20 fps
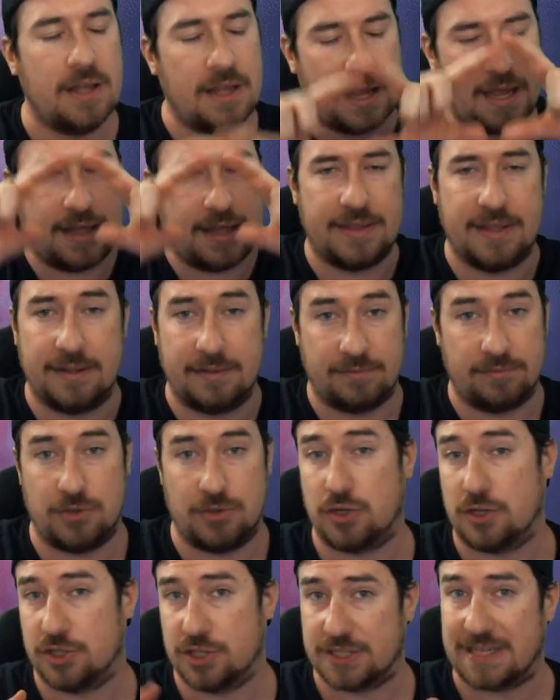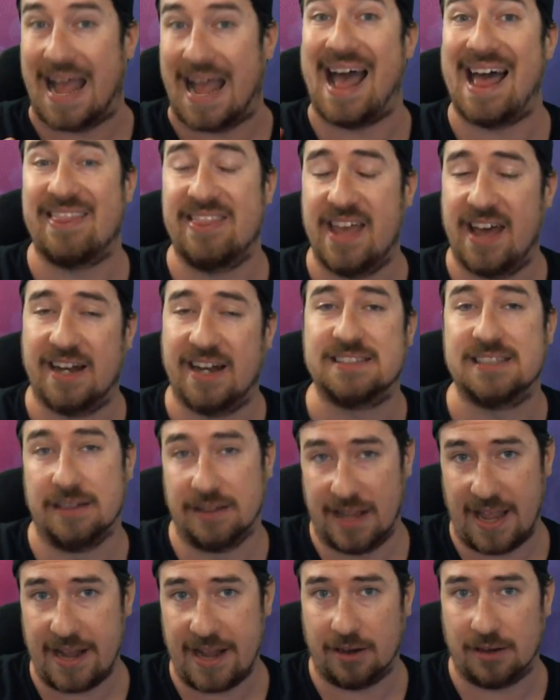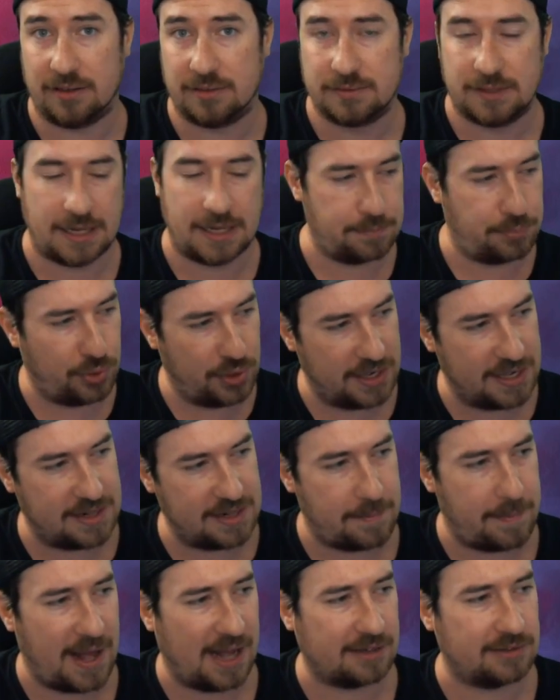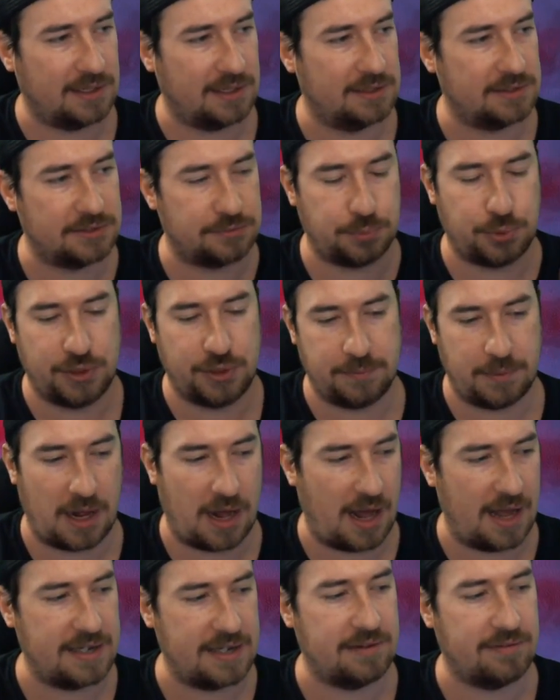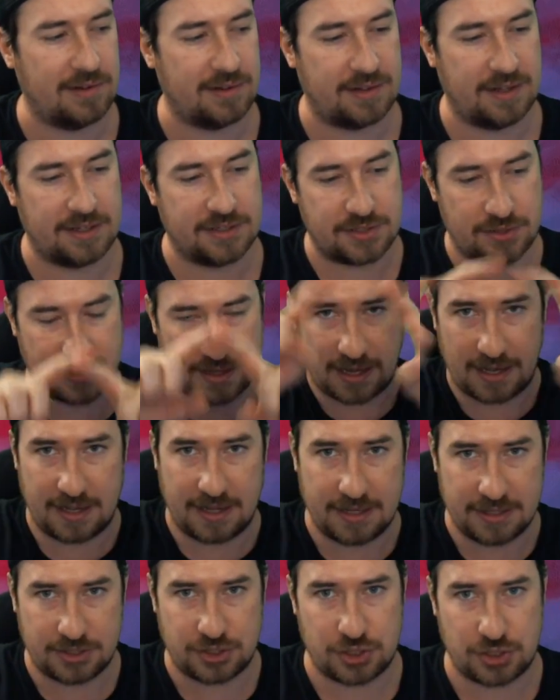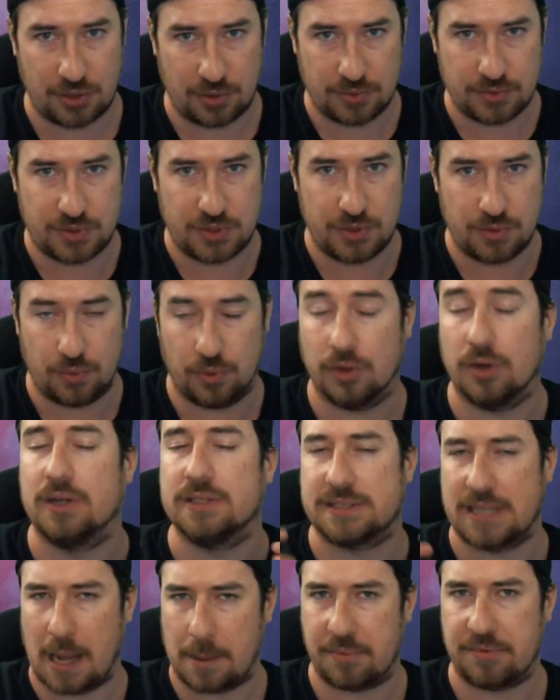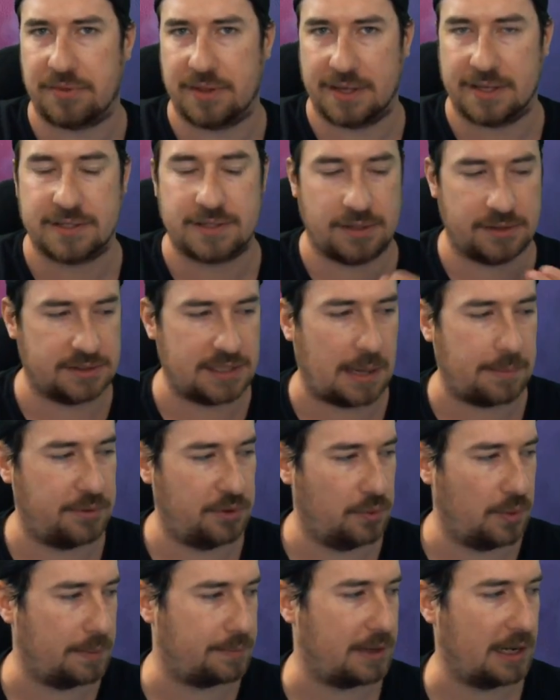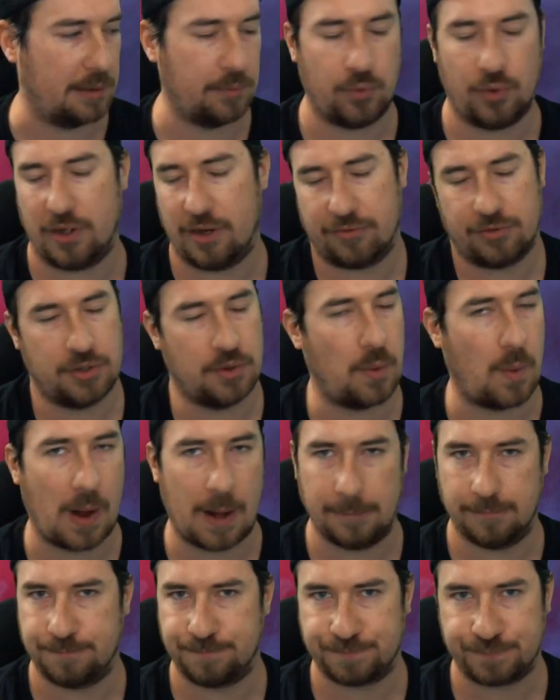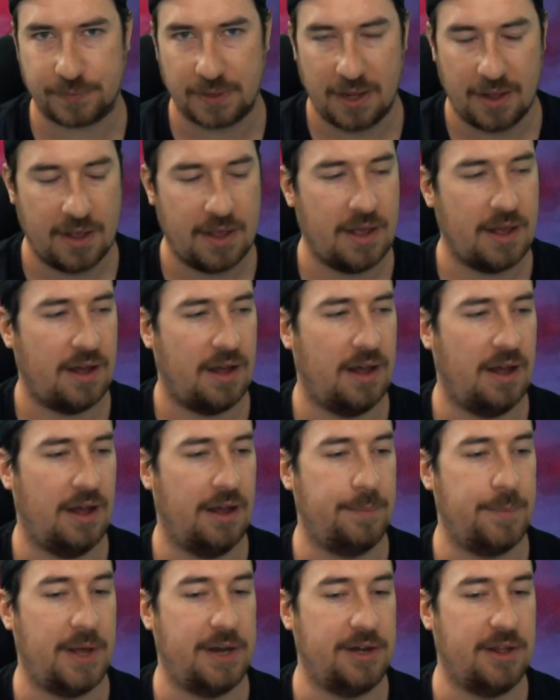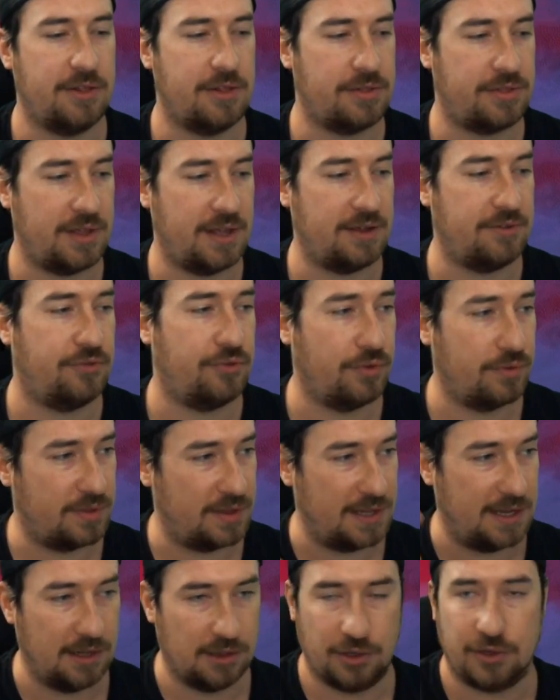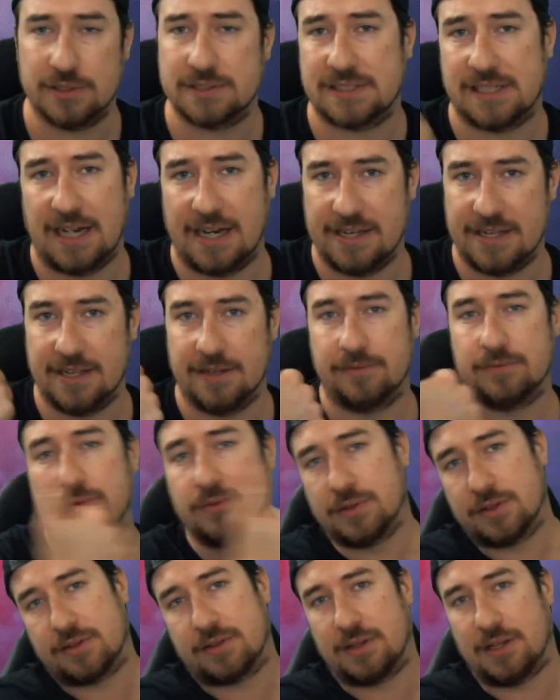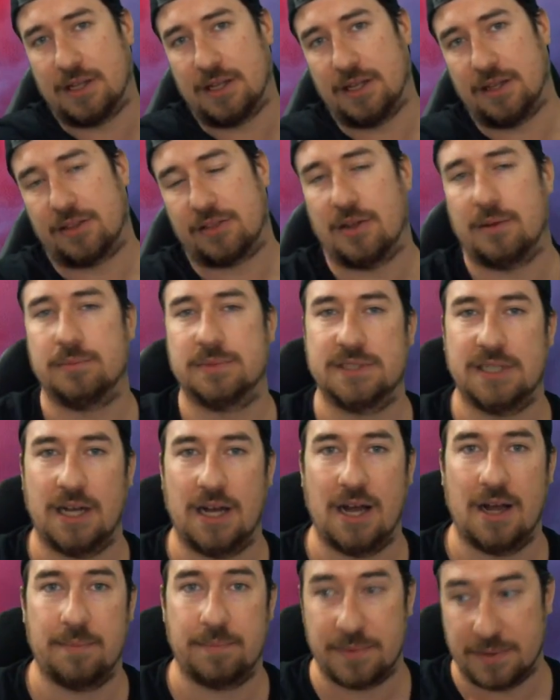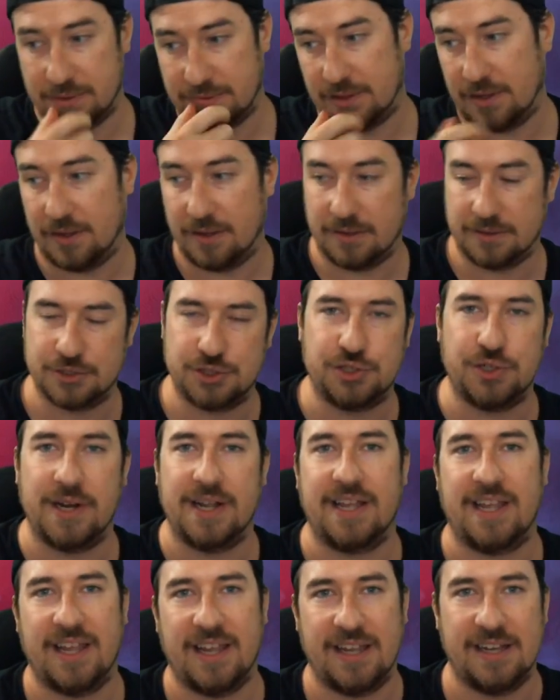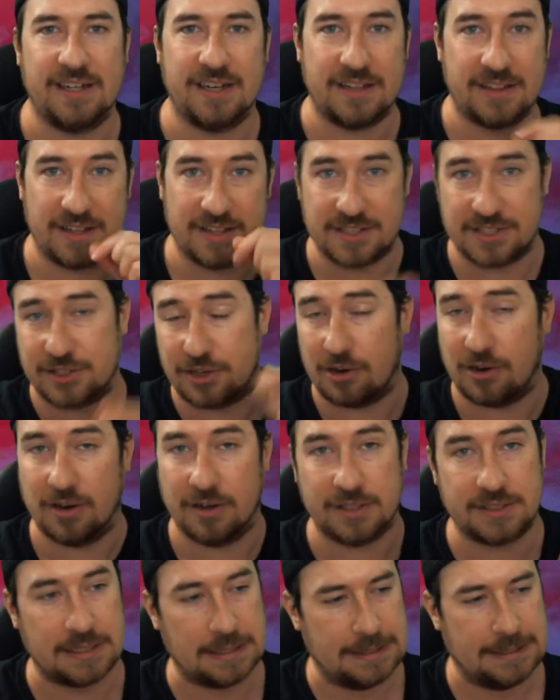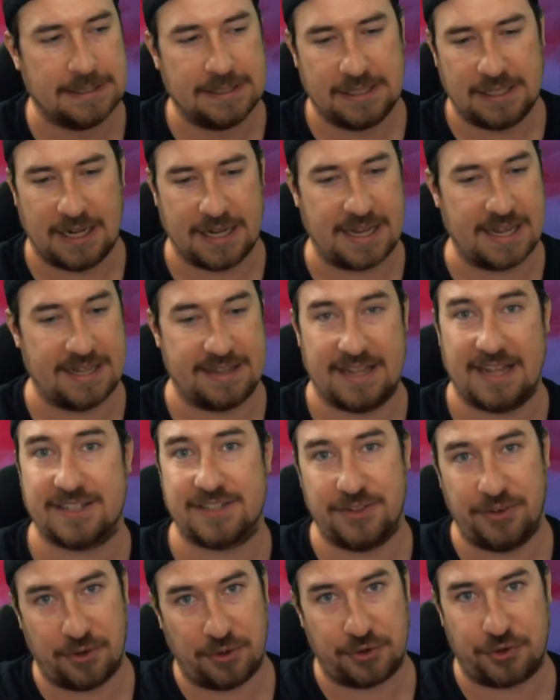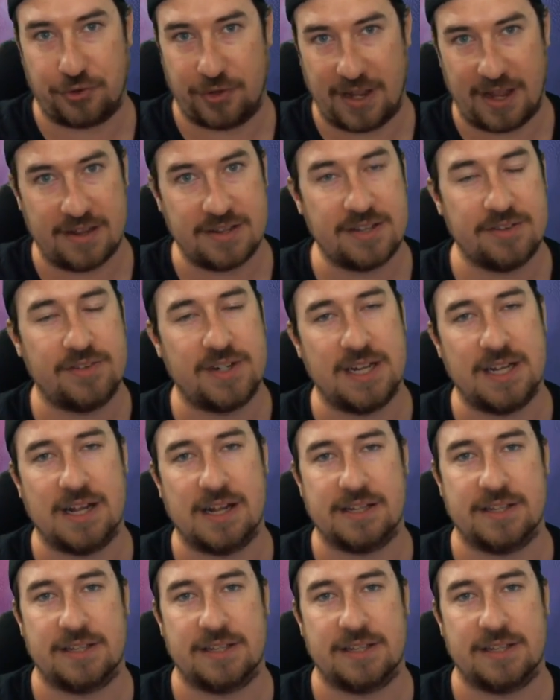And then you could just add that as a layer and put it in the background, put it behind everything so that it shows you, or on top of things, on top of your webcam, whatever you want. Another thing for the alerts that I did with the thumbs up and the drinking and the stars, again, that's your own creativity.